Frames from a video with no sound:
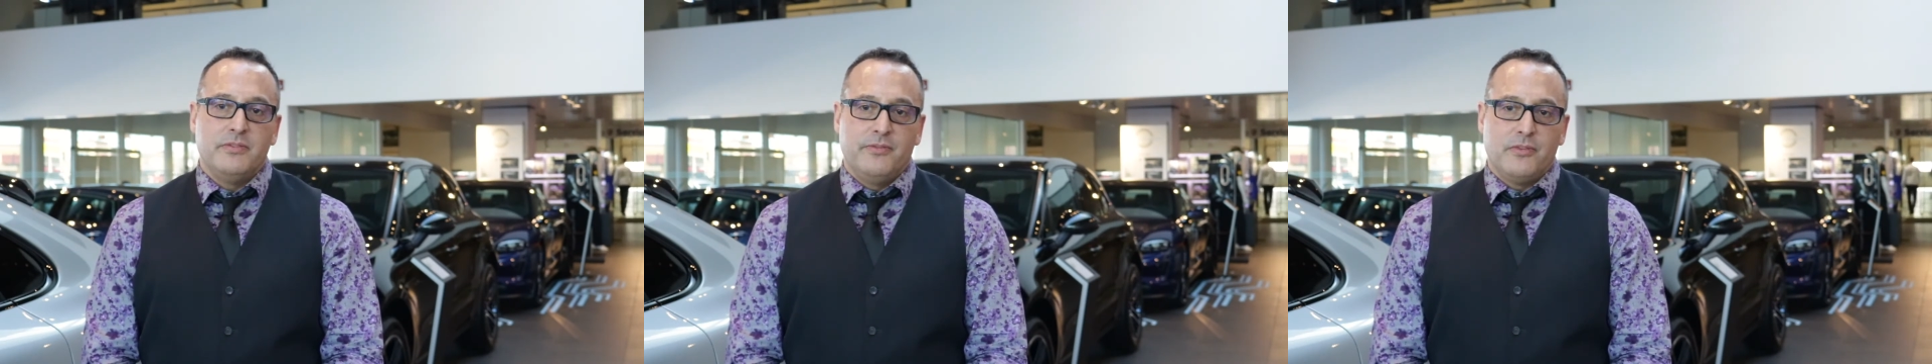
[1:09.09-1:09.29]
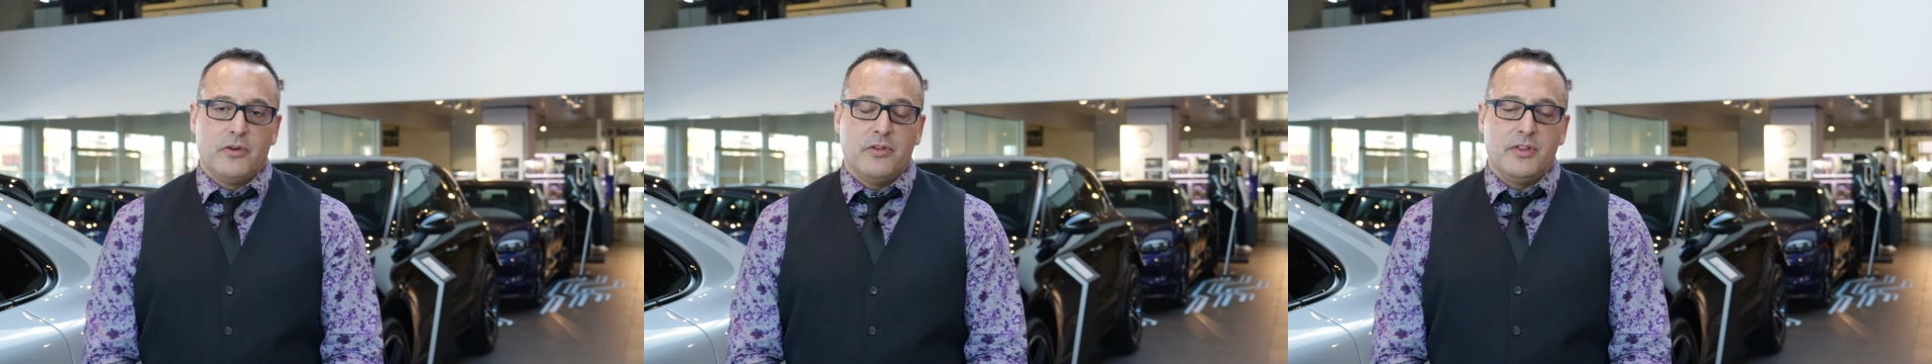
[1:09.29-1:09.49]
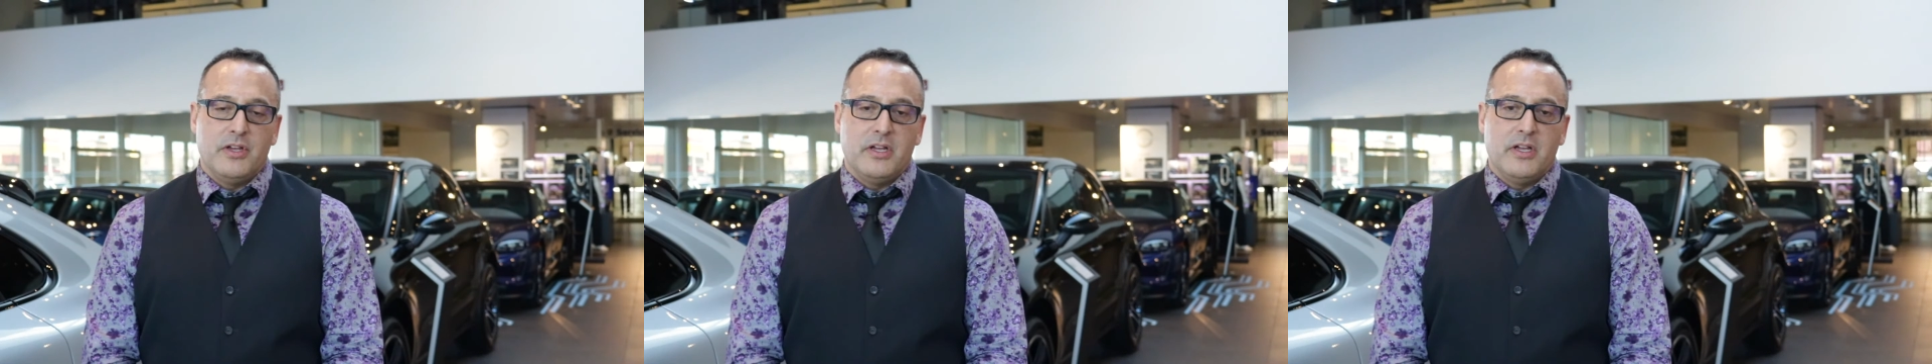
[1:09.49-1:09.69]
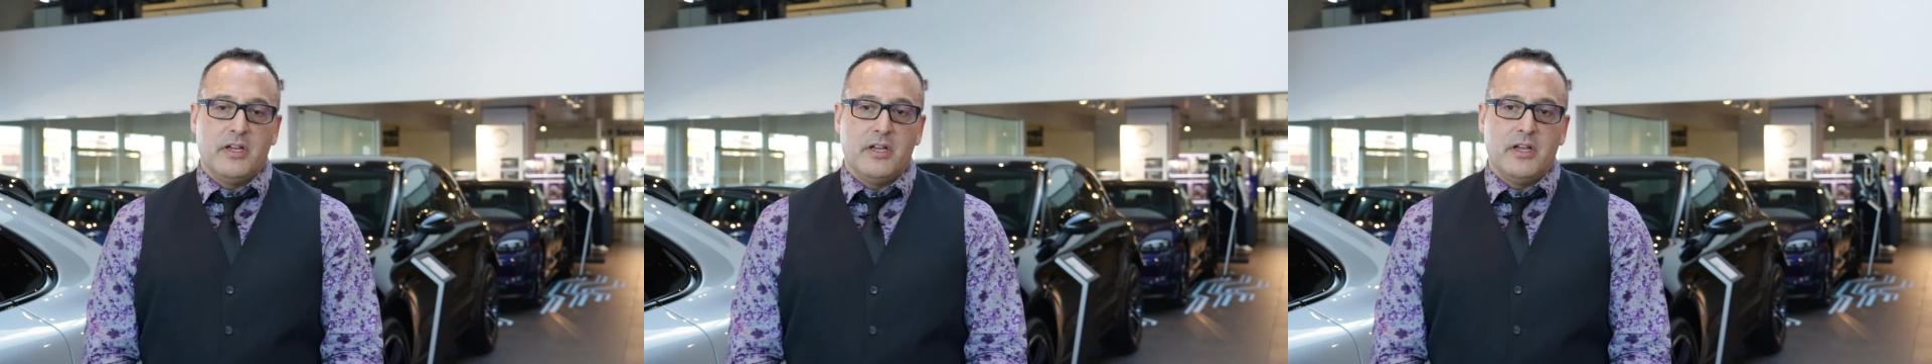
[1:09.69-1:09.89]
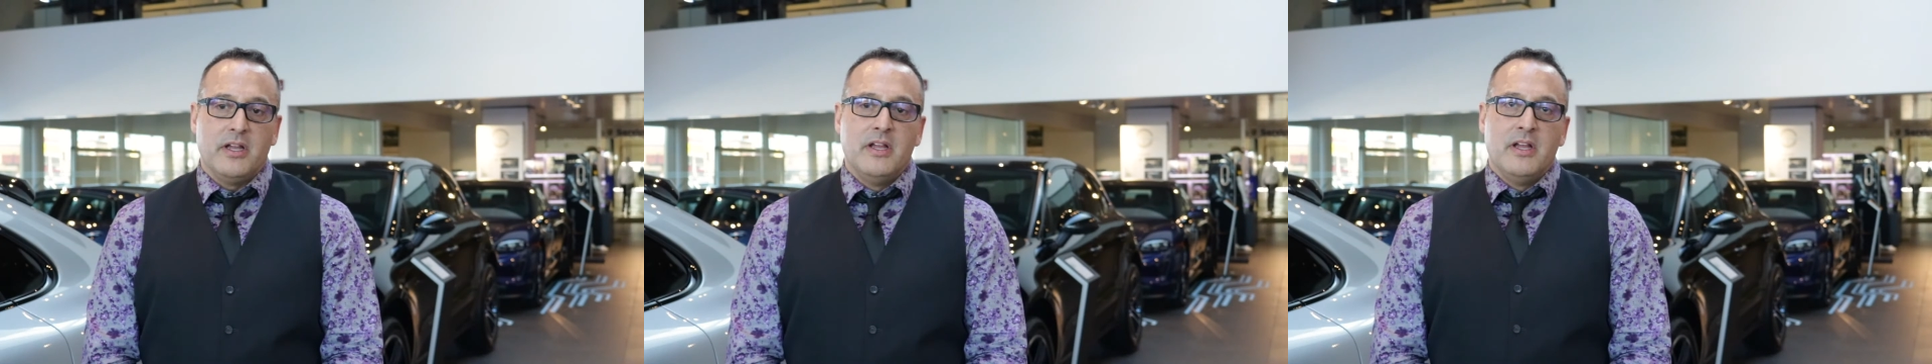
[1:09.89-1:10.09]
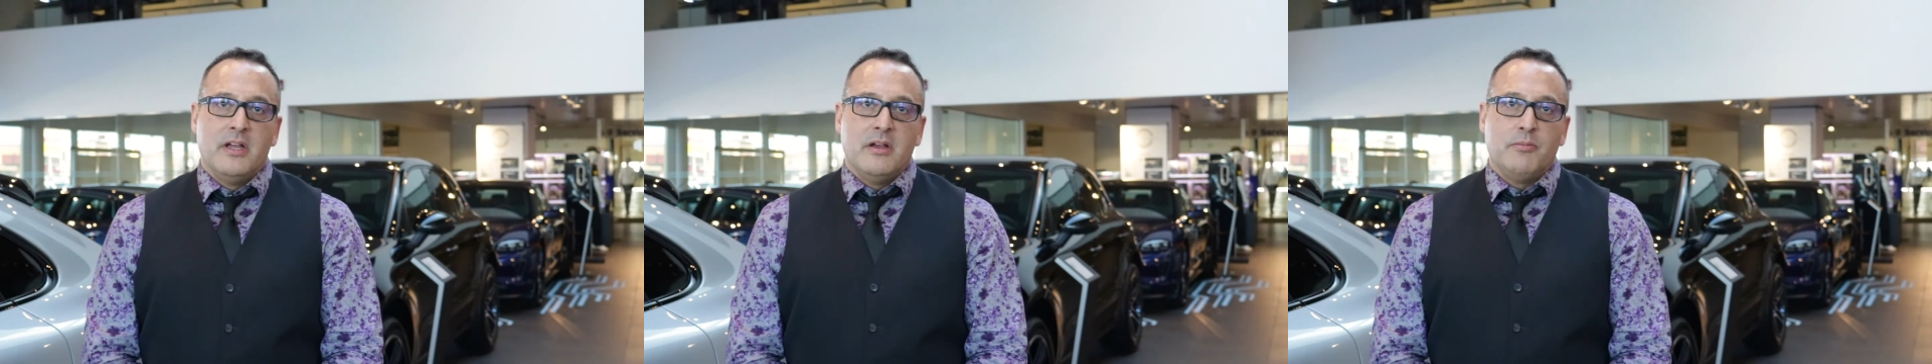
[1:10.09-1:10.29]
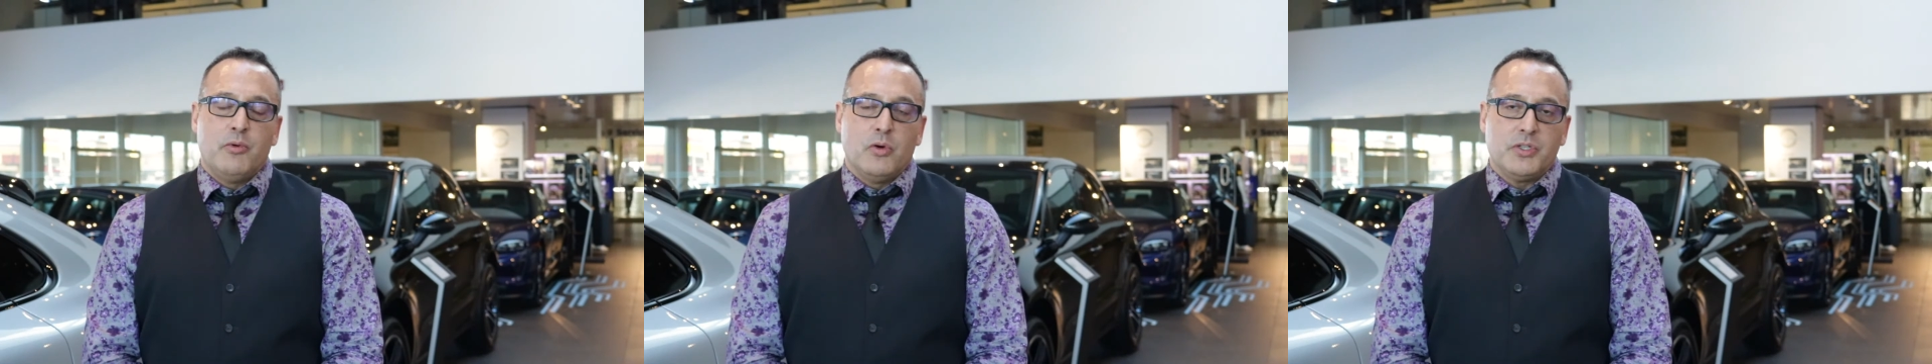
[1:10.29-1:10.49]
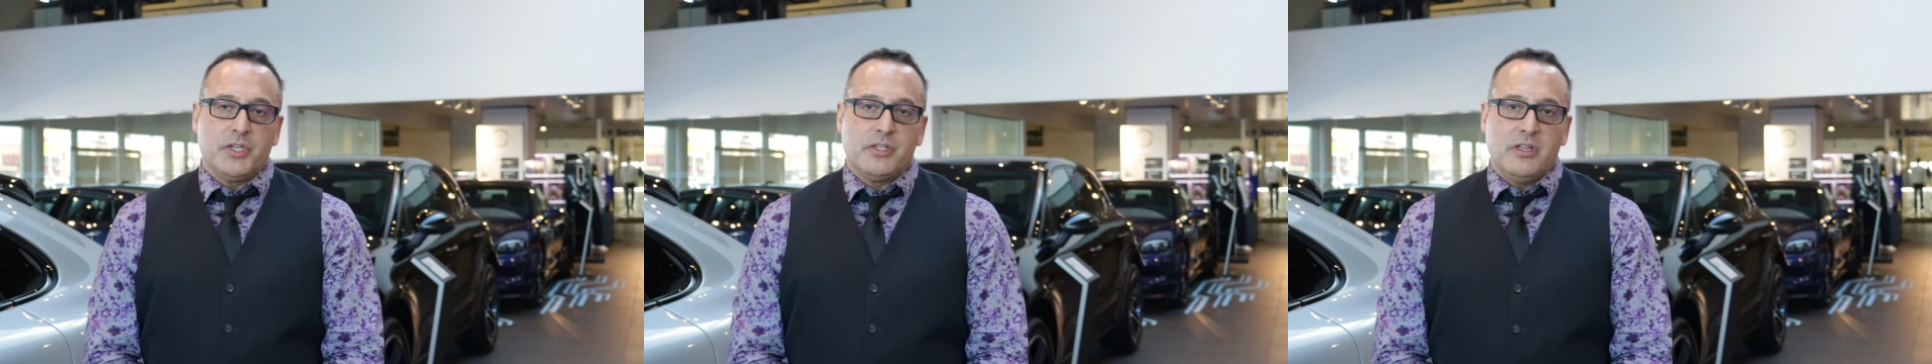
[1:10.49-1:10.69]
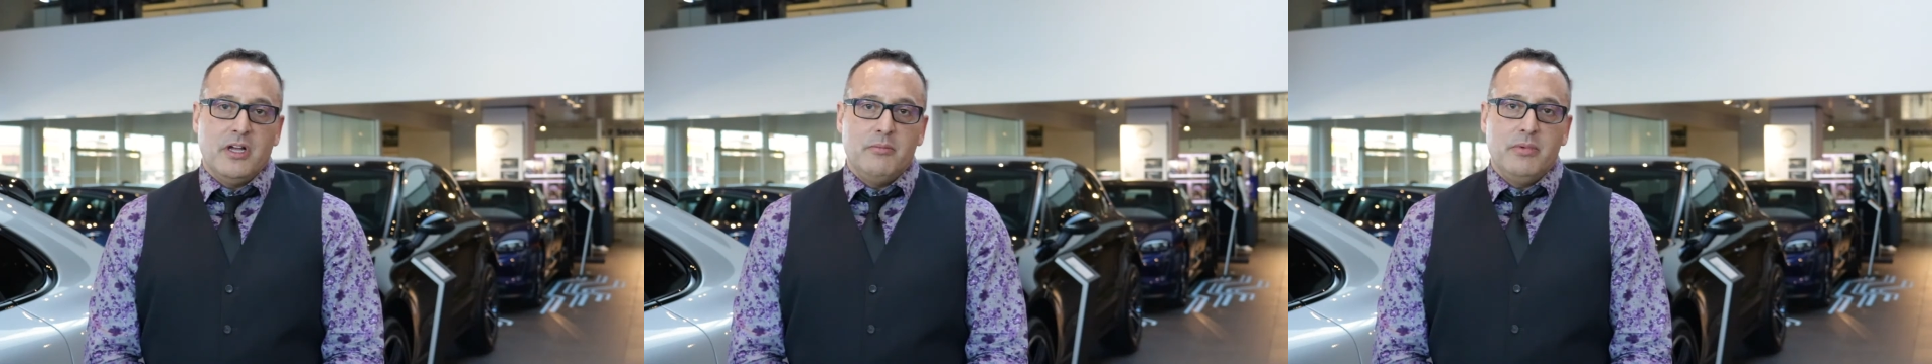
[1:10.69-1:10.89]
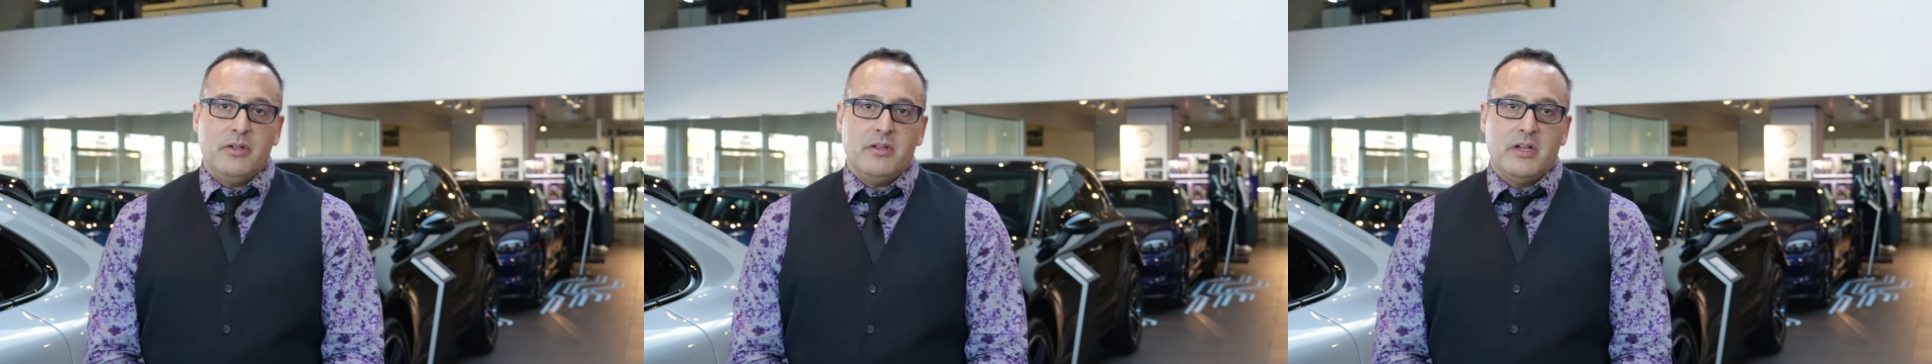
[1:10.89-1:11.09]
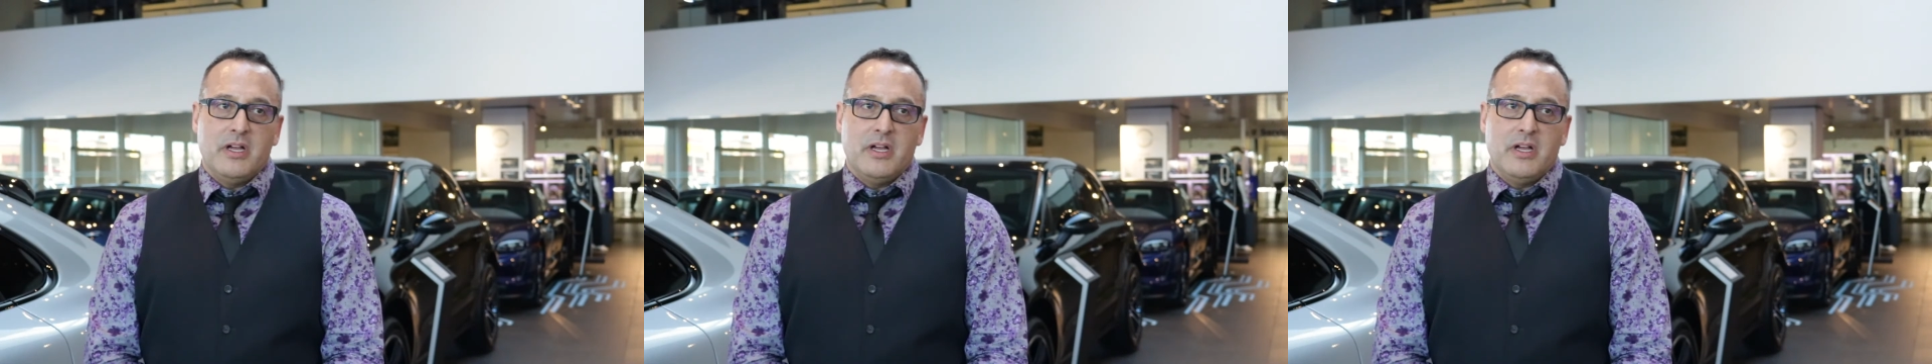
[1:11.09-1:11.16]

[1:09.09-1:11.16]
for the Porsche Club.